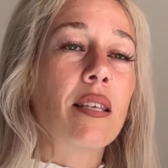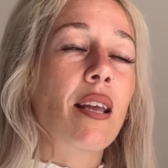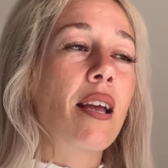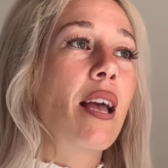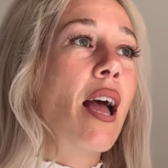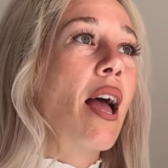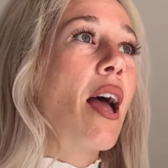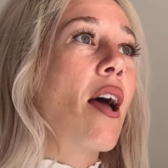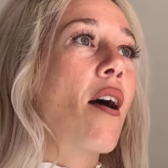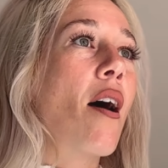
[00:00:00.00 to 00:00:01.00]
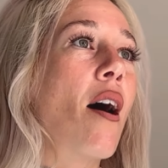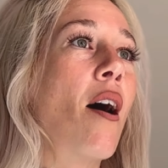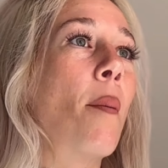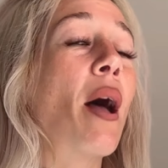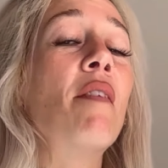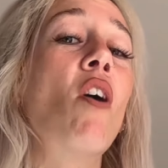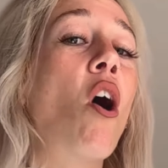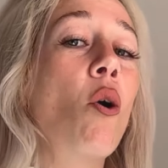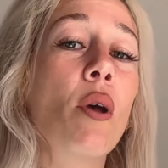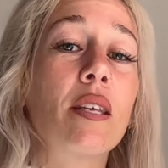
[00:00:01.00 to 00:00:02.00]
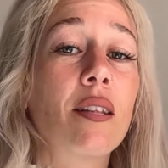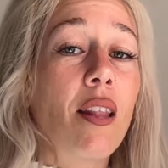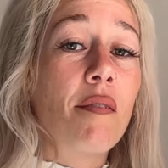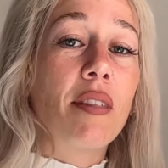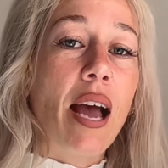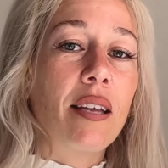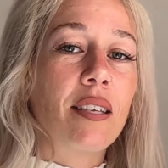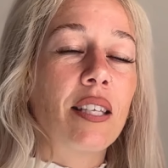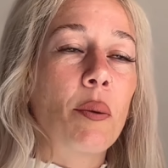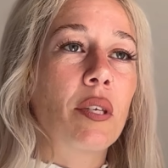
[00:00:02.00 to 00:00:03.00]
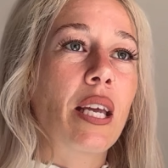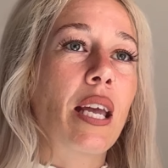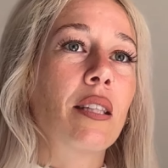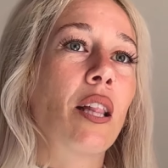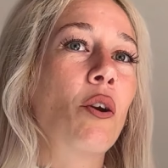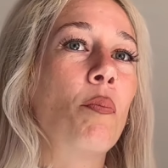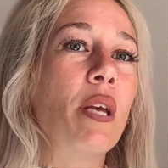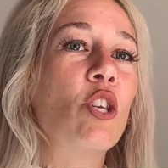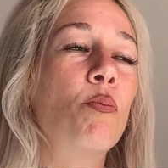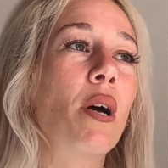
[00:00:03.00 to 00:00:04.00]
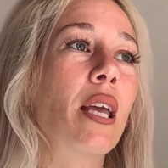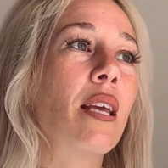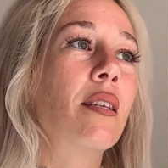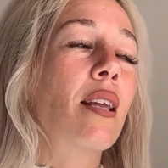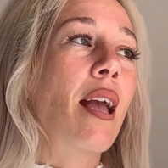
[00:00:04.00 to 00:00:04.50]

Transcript: Like I've always loved that since I was a kid, the little beach buggies.